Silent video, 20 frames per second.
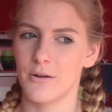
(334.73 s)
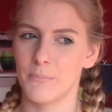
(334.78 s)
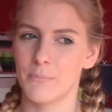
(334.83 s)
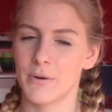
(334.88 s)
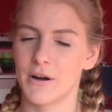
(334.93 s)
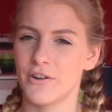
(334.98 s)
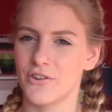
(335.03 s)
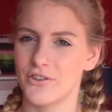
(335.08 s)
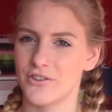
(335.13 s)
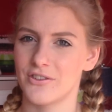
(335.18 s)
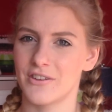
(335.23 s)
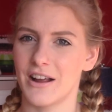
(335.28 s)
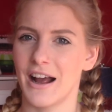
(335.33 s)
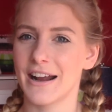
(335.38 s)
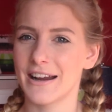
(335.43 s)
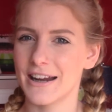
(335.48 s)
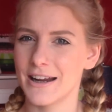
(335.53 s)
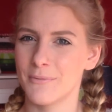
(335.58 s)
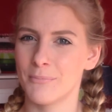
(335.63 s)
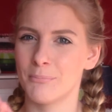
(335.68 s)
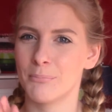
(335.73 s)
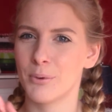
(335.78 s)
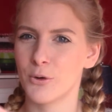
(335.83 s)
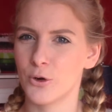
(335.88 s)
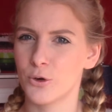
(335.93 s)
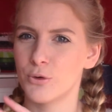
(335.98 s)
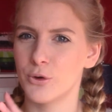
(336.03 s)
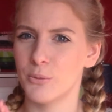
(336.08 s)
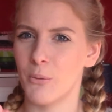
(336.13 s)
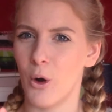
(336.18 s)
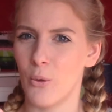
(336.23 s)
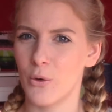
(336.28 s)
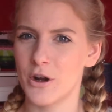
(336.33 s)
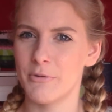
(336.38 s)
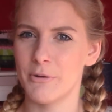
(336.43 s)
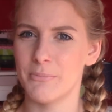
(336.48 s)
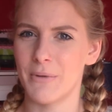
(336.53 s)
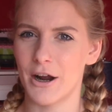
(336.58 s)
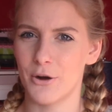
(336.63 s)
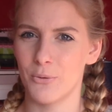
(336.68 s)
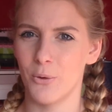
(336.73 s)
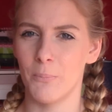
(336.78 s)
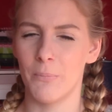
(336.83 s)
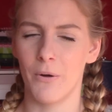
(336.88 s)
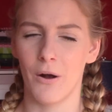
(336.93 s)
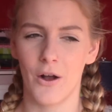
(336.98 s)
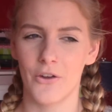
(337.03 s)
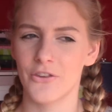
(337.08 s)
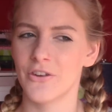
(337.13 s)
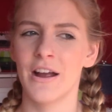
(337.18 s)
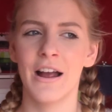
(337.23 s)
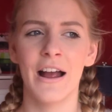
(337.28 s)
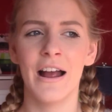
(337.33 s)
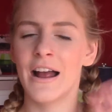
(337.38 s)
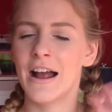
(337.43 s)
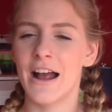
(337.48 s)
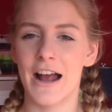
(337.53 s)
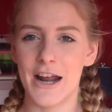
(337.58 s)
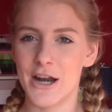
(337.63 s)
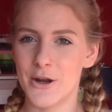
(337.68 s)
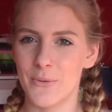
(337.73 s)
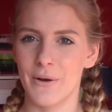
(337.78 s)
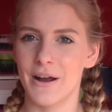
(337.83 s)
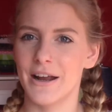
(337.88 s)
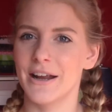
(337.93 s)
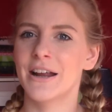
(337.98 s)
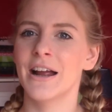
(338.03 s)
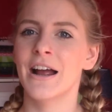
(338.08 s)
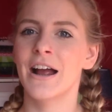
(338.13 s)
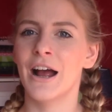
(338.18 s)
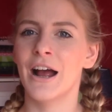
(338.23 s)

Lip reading: because I can book room only with my annual pass. Anyway,